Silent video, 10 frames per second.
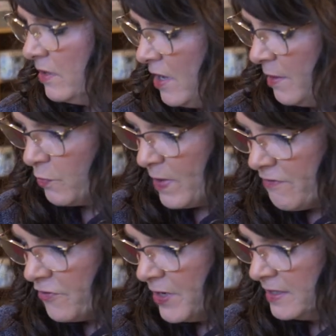
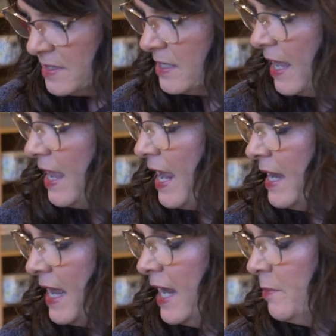reference
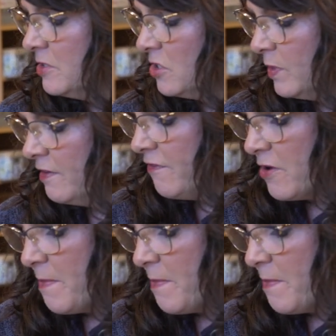and able to refer